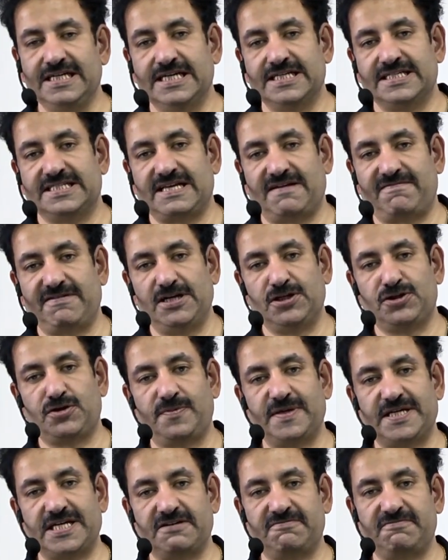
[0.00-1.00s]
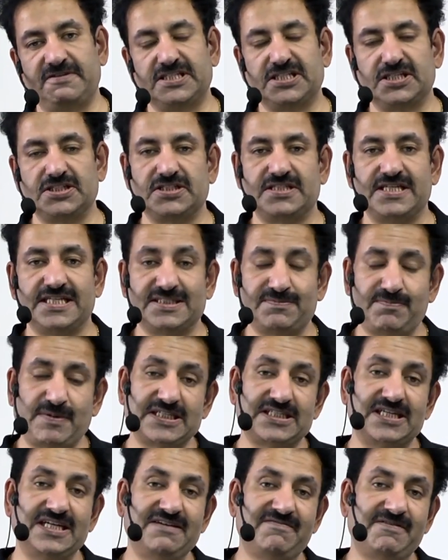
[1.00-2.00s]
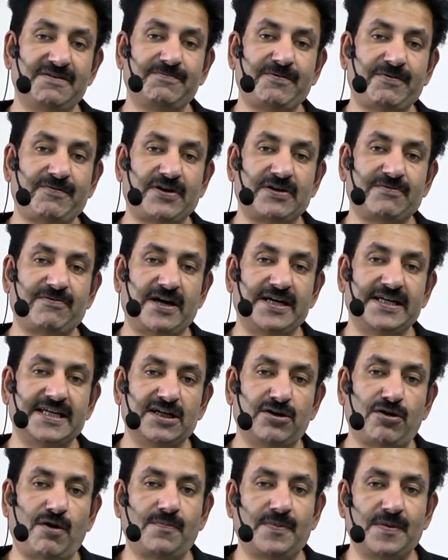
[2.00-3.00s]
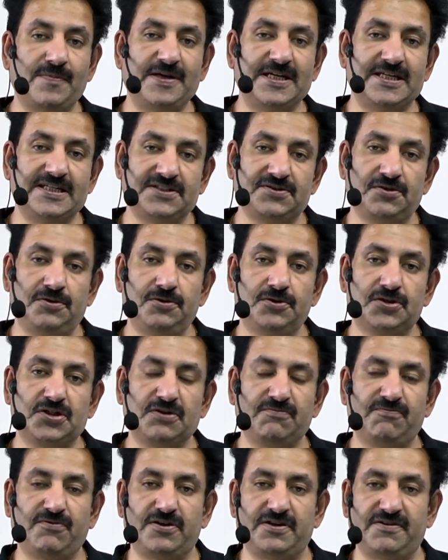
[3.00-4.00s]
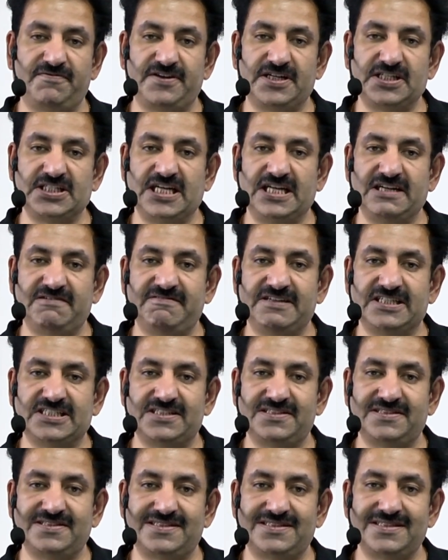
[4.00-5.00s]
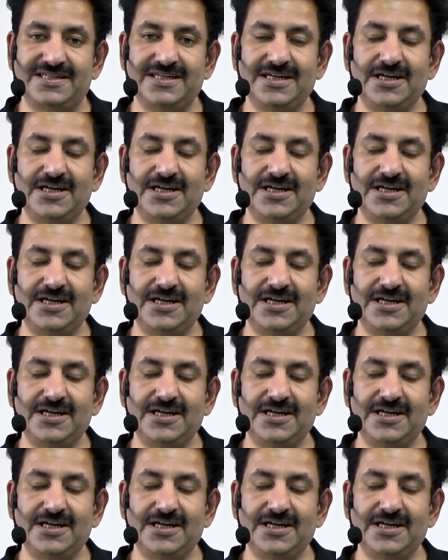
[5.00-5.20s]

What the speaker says: several cubic equations, especially when we were finding complementary solution for differential equations.